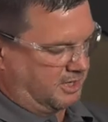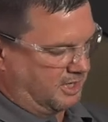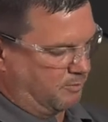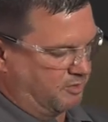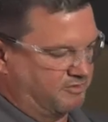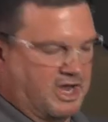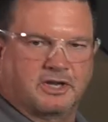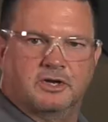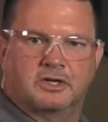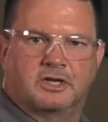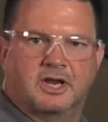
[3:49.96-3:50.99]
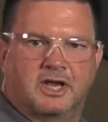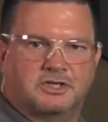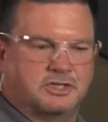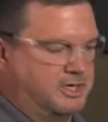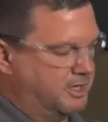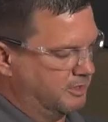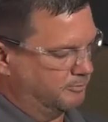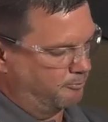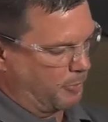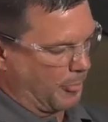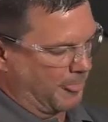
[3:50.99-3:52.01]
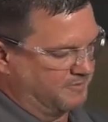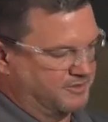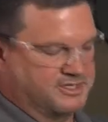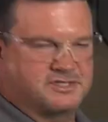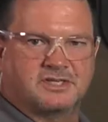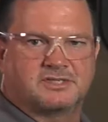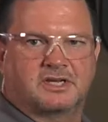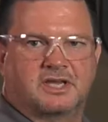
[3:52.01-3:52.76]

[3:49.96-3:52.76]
and we've got good connection here. This is a